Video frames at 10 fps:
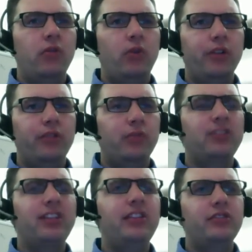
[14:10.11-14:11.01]
was
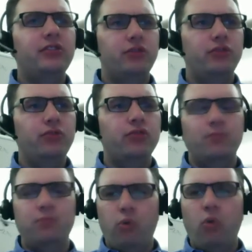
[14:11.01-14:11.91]
released to
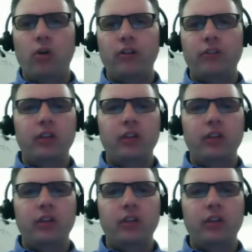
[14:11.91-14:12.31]
support